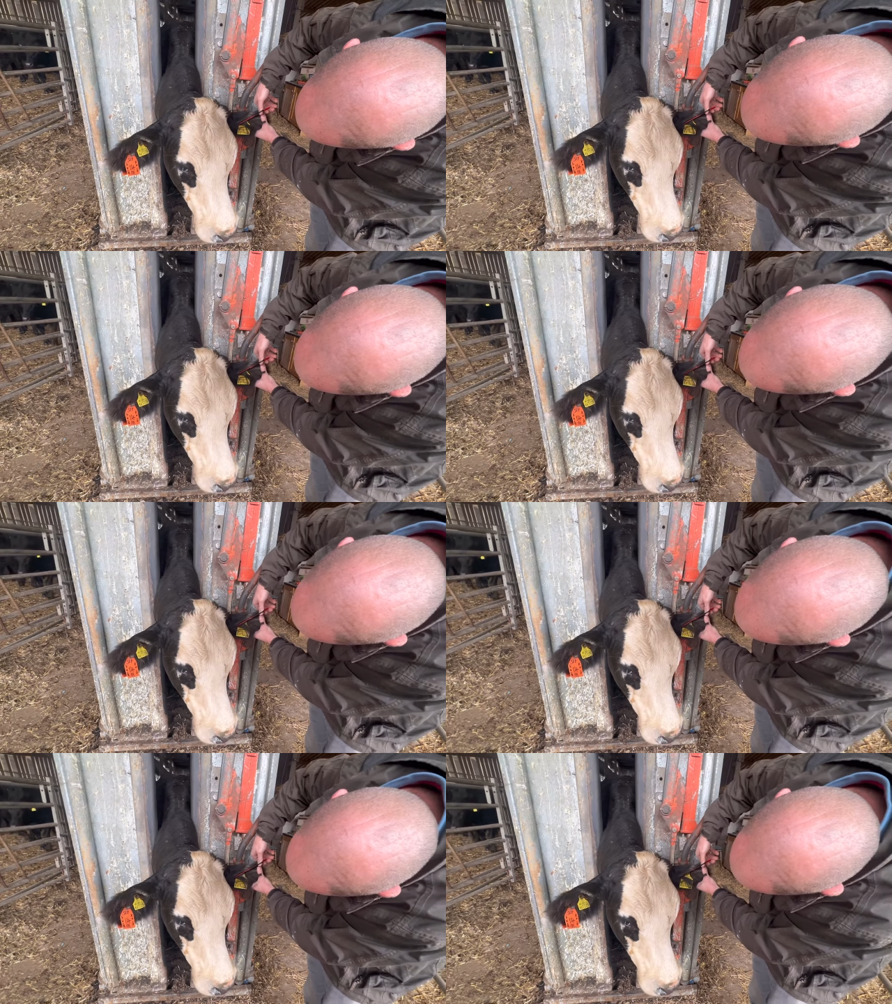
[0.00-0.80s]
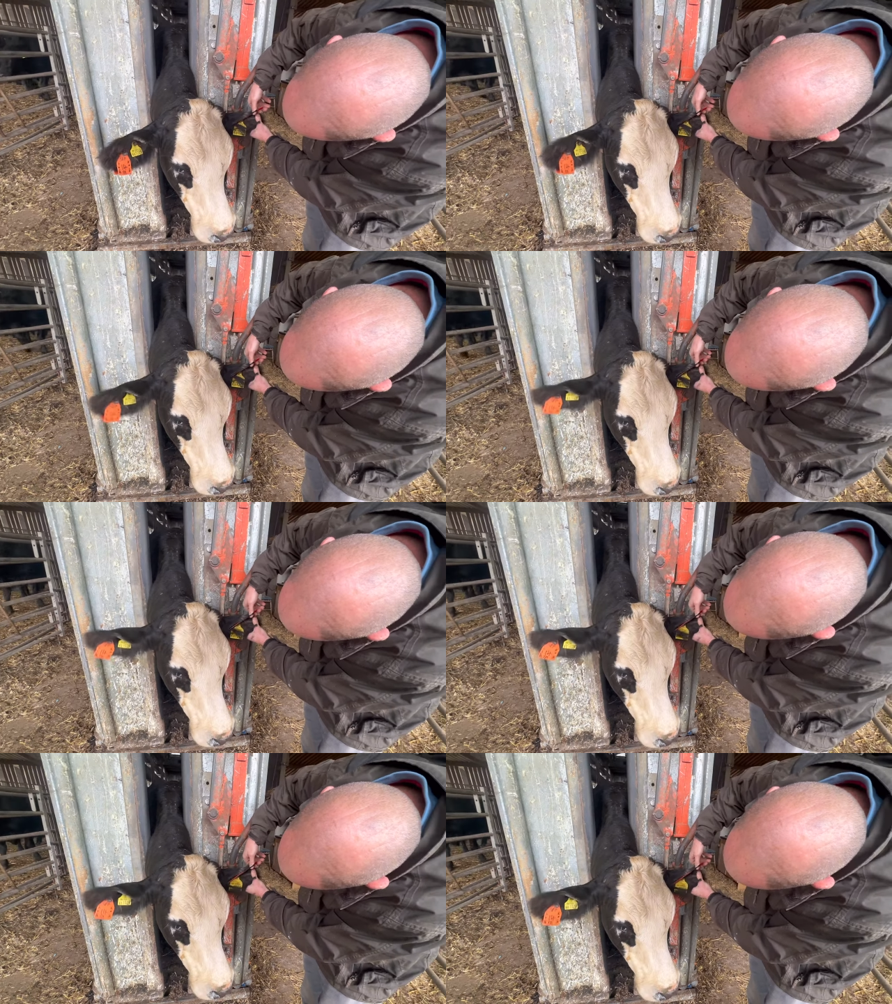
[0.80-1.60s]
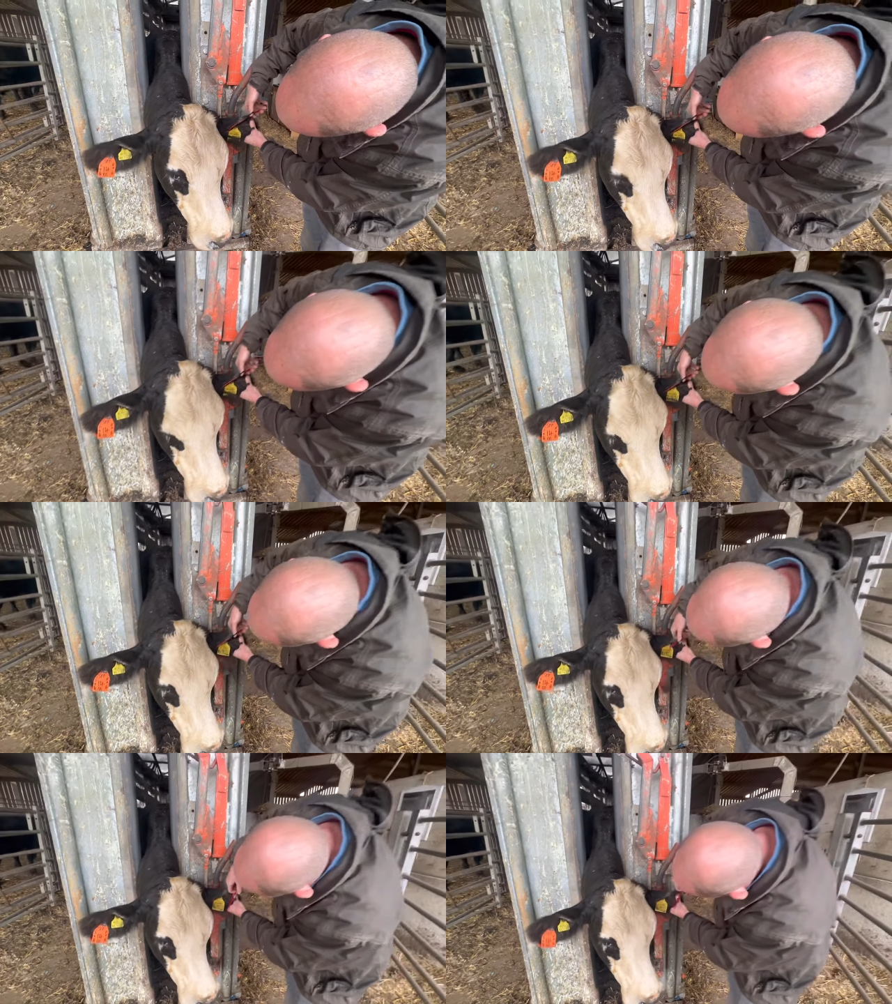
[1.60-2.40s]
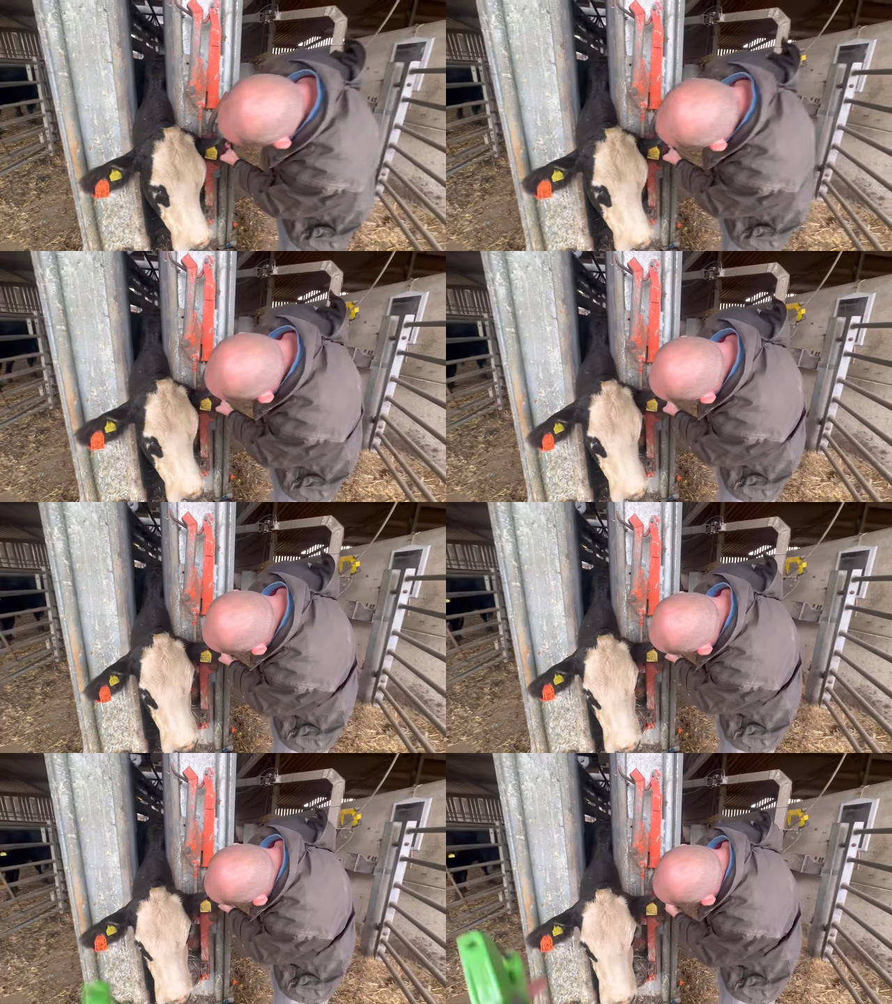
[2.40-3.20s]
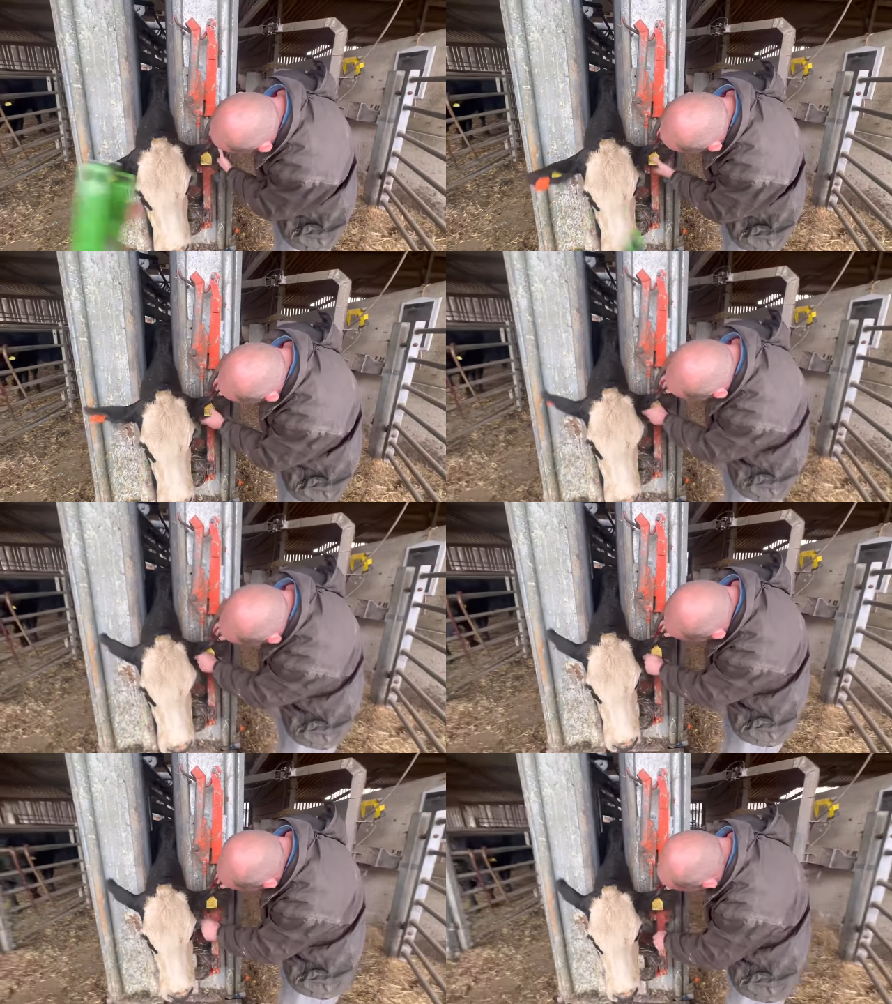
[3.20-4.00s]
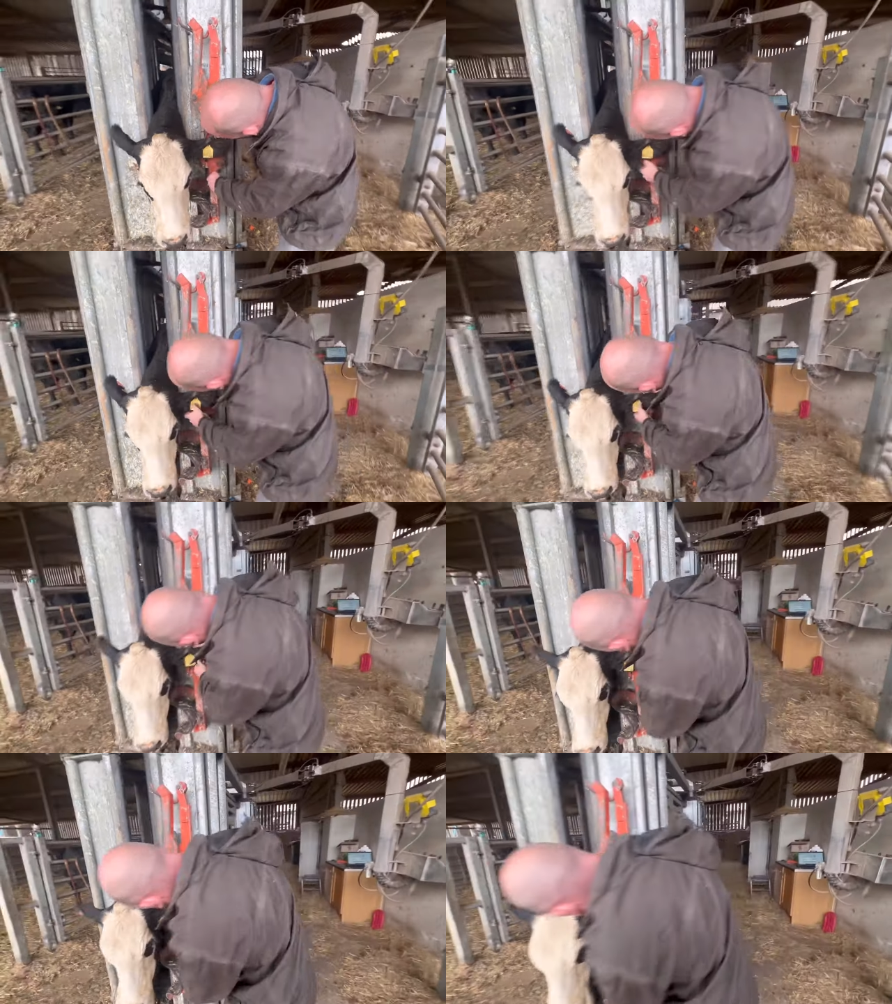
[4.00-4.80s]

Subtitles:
(no speaker visible)